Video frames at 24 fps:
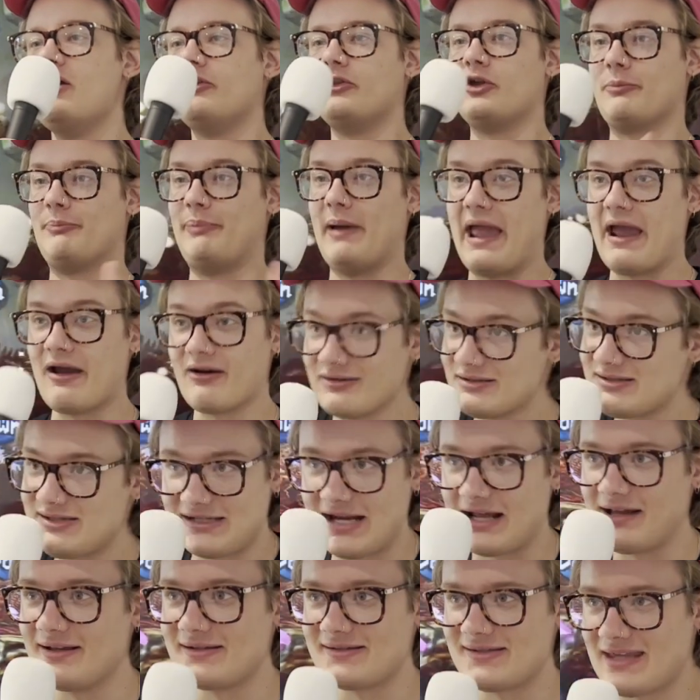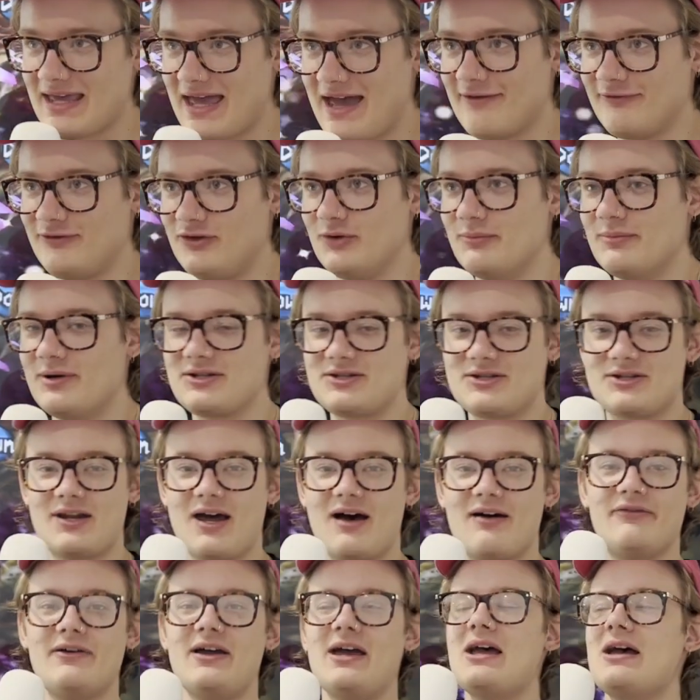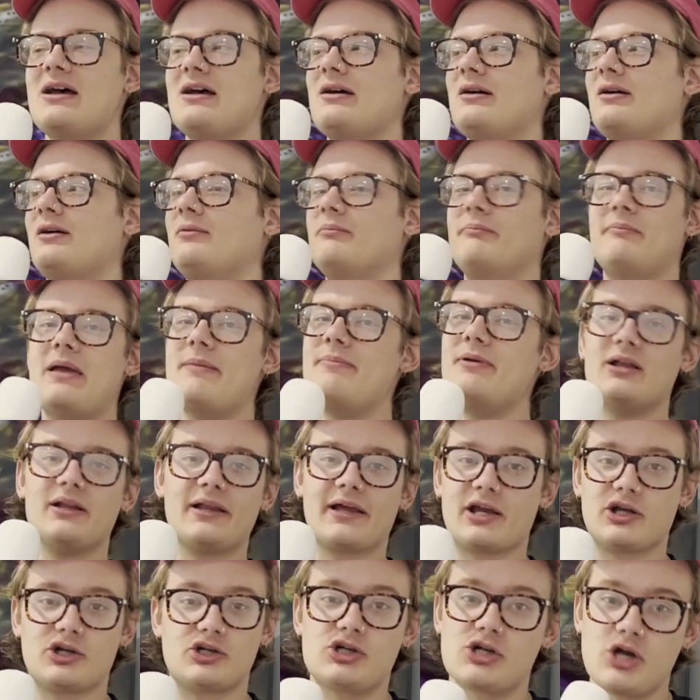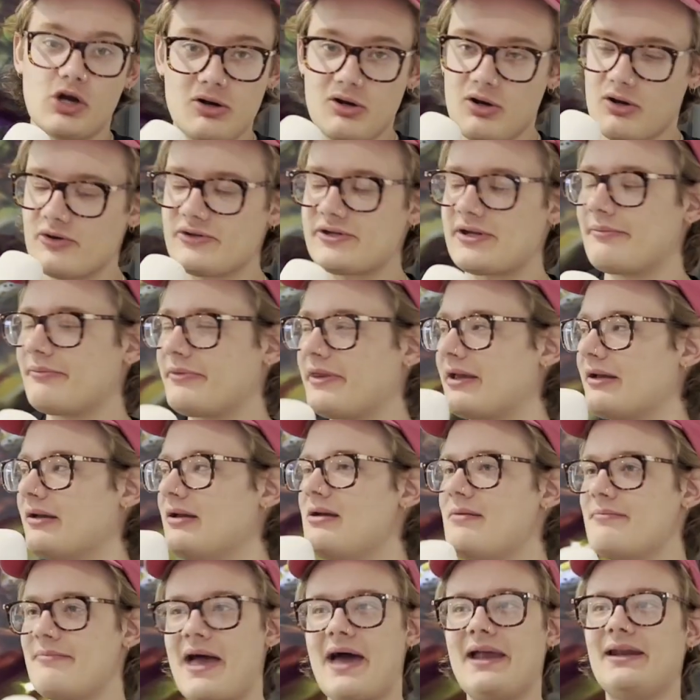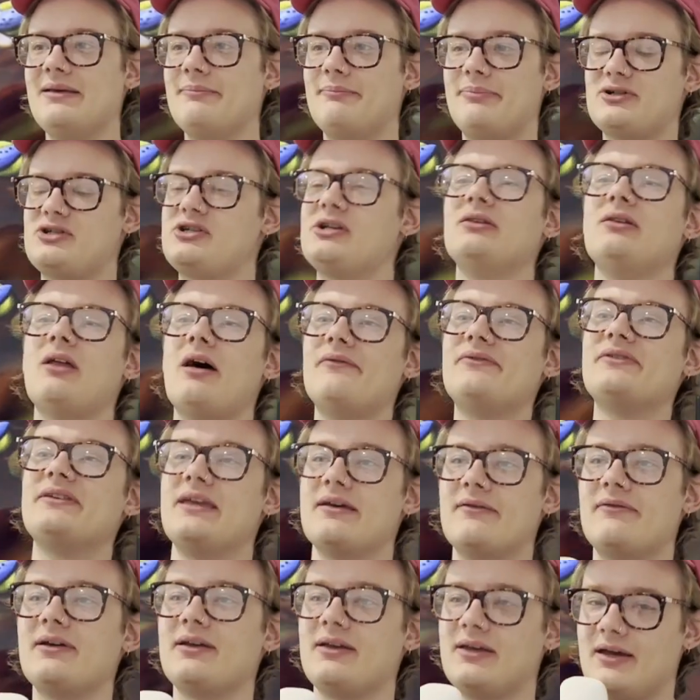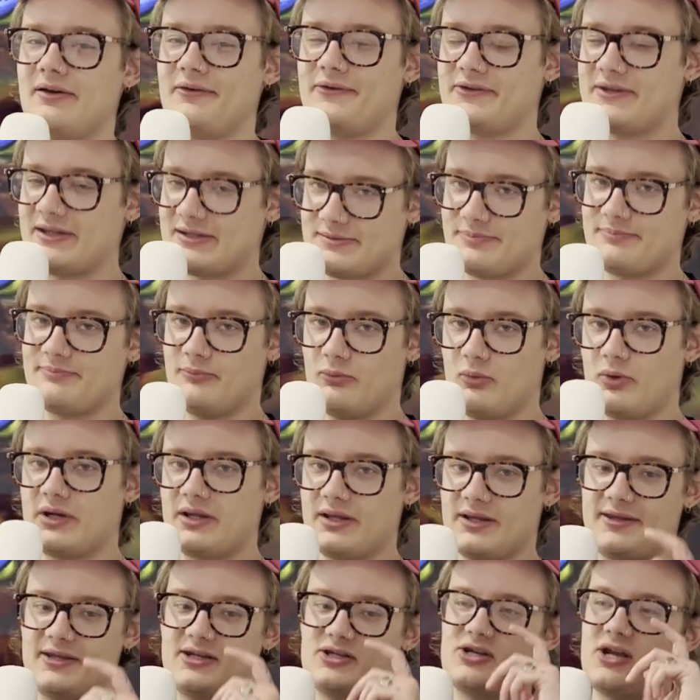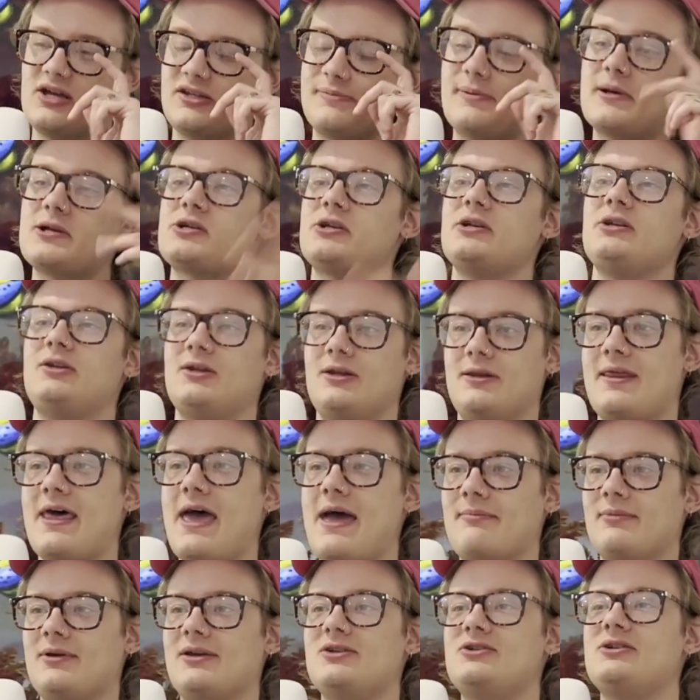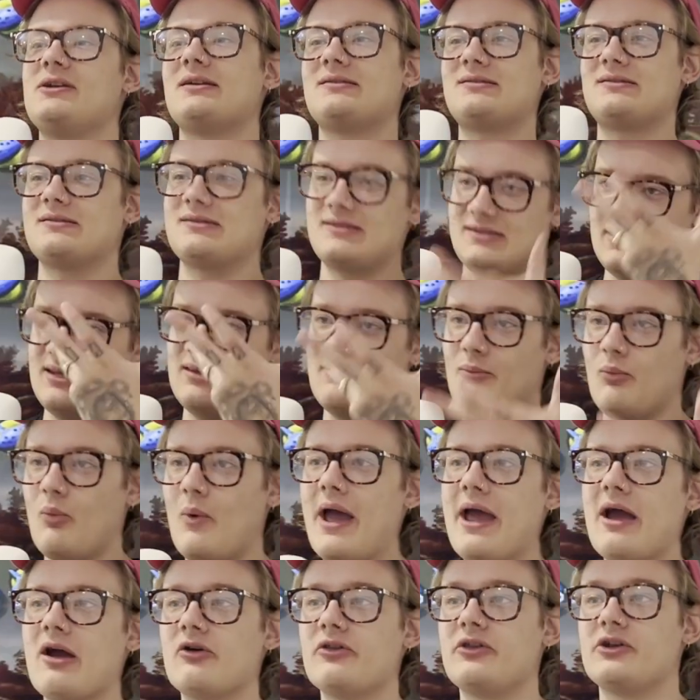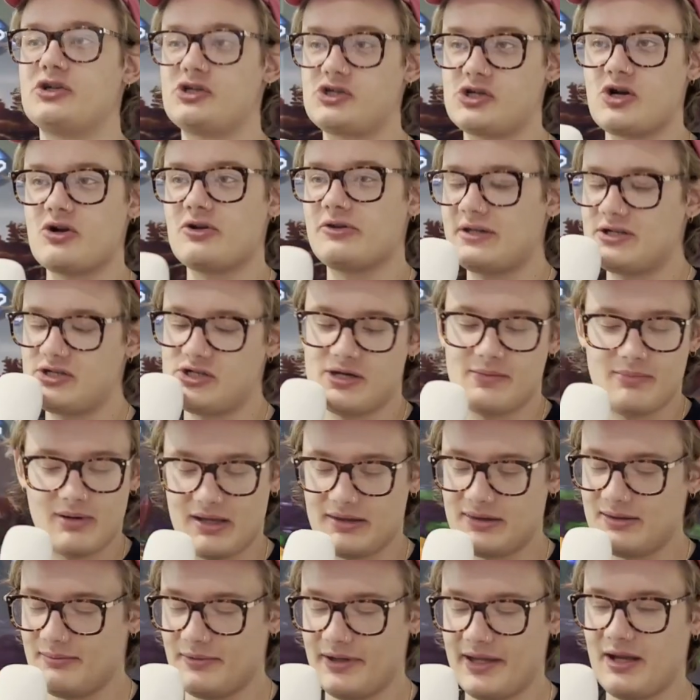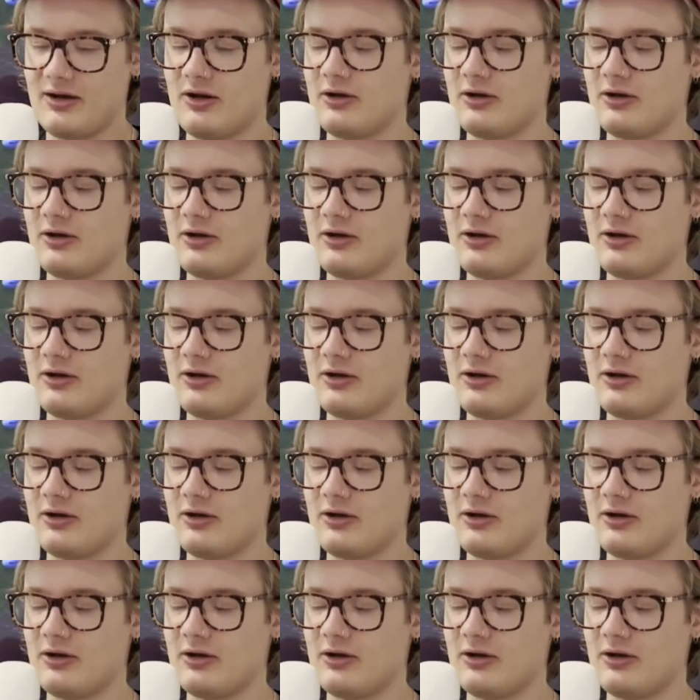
Their parents tell us they have too much stuff. Maybe like a shirt or something. Maddie, but she loves giving gifts. That's one of the things, especially to them, because she gets to see them wear the shirt that she bought them later.